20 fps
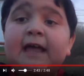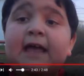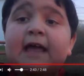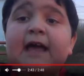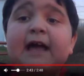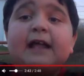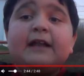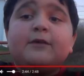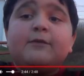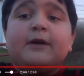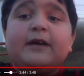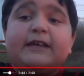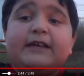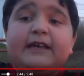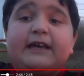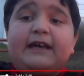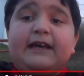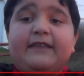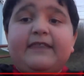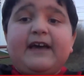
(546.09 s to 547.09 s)
Anyway,
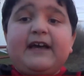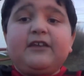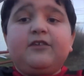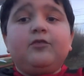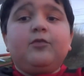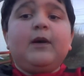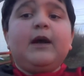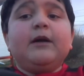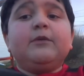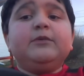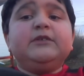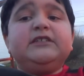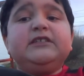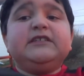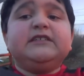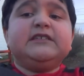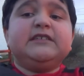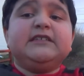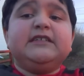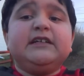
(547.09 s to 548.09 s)
yeah, that's why we
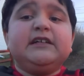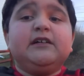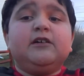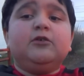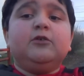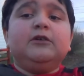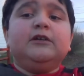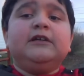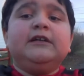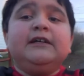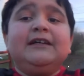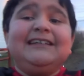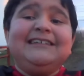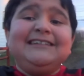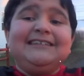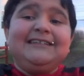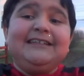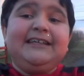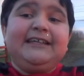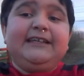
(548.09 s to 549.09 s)
still
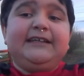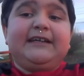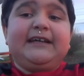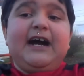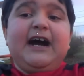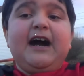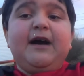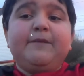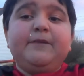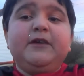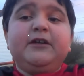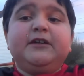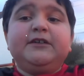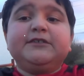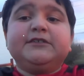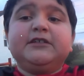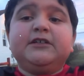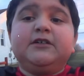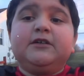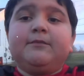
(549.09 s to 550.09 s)
need communism. What
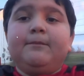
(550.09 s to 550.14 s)
do you mean?